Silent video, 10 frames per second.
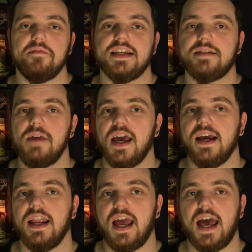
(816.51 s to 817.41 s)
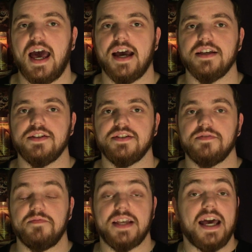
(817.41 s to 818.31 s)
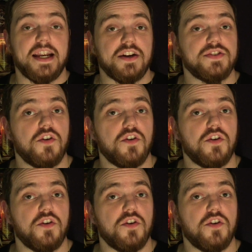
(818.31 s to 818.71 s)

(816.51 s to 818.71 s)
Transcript: This man has said in his